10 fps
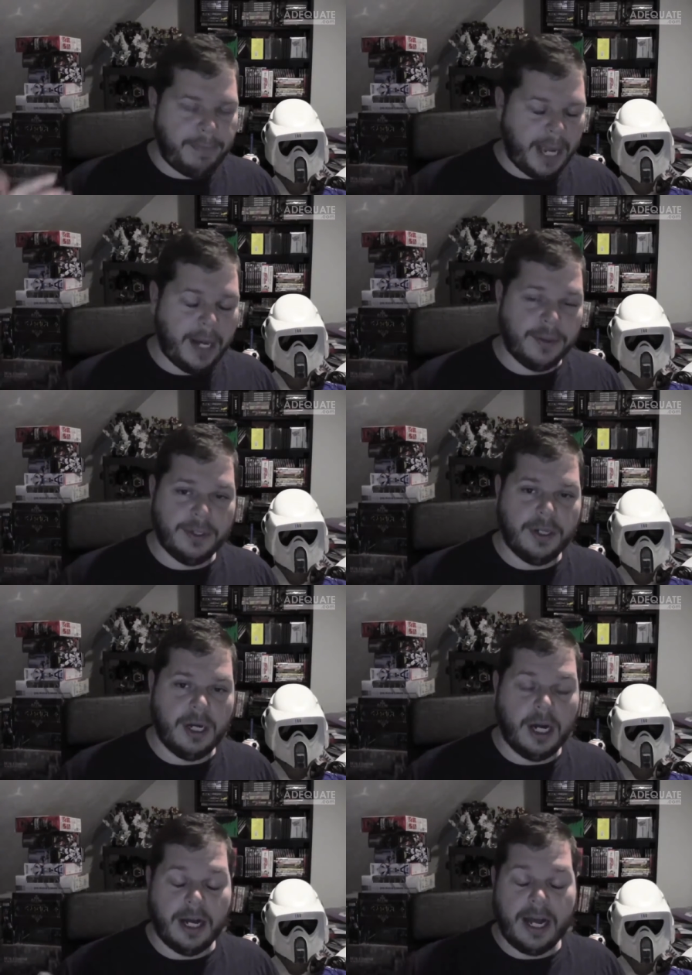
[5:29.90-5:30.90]
power,
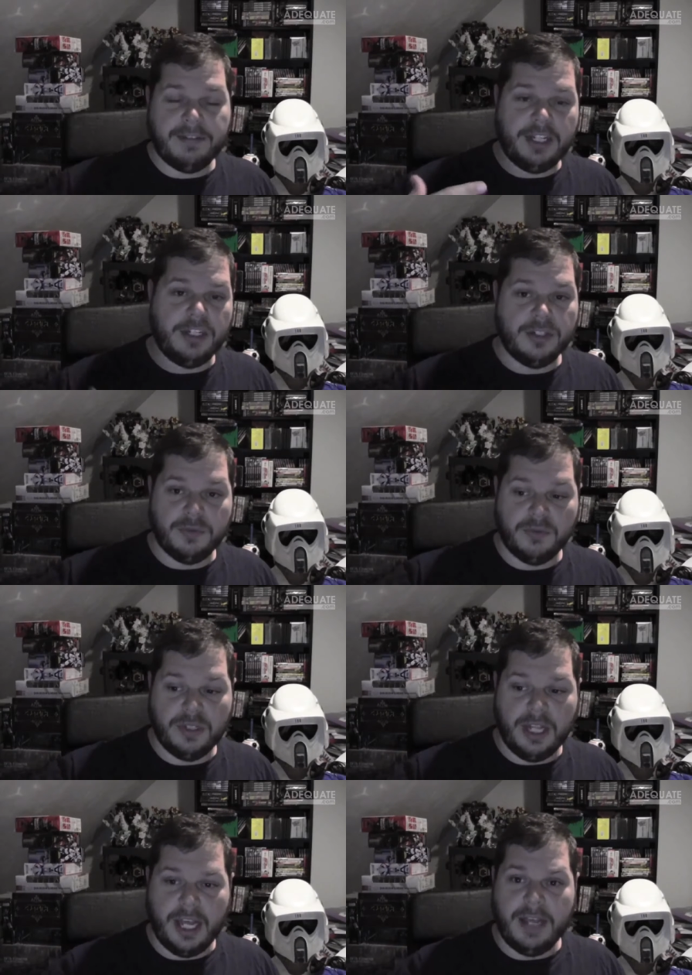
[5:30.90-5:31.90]
having
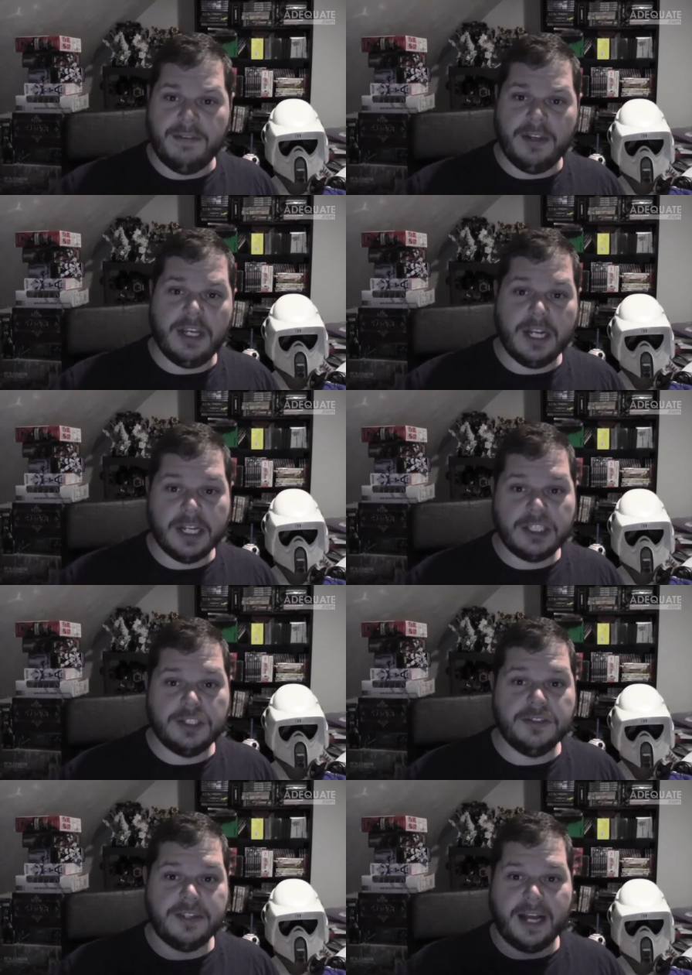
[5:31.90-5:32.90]
AV
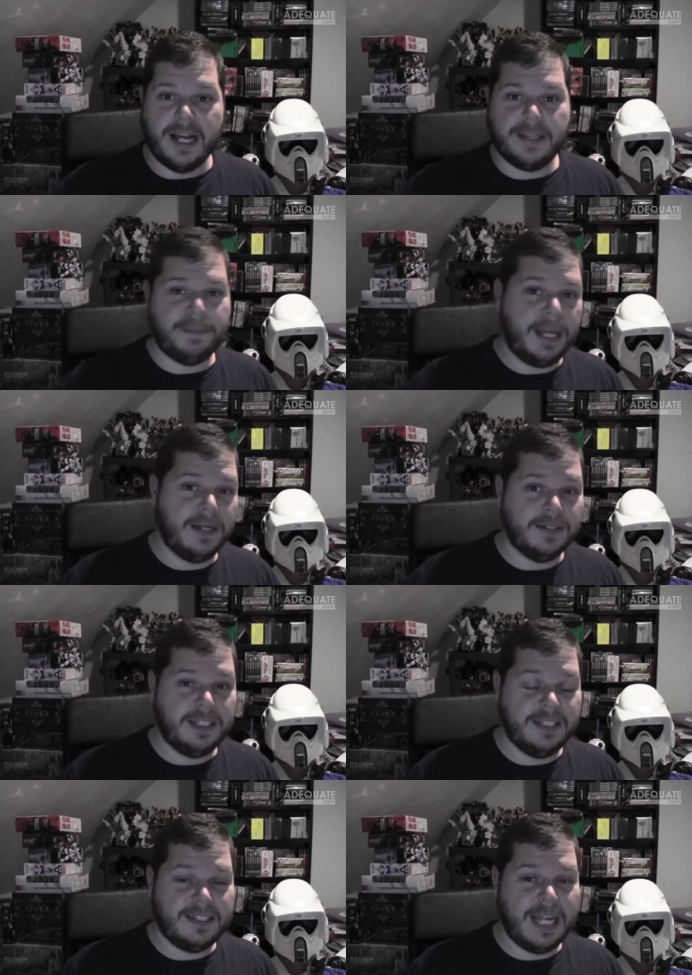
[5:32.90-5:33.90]
connections at the panel
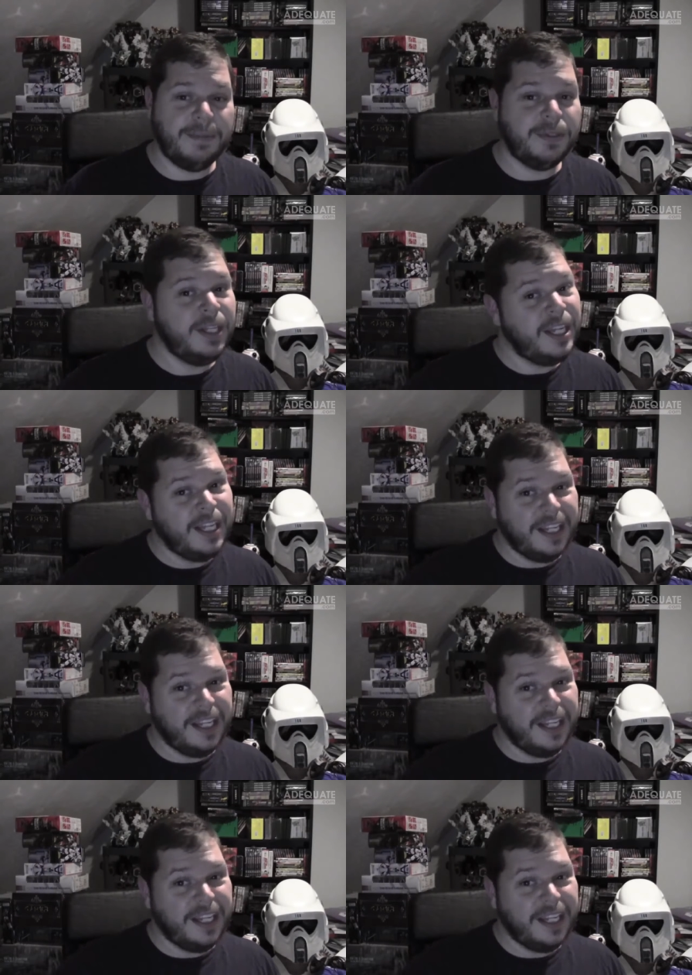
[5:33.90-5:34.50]
to this table.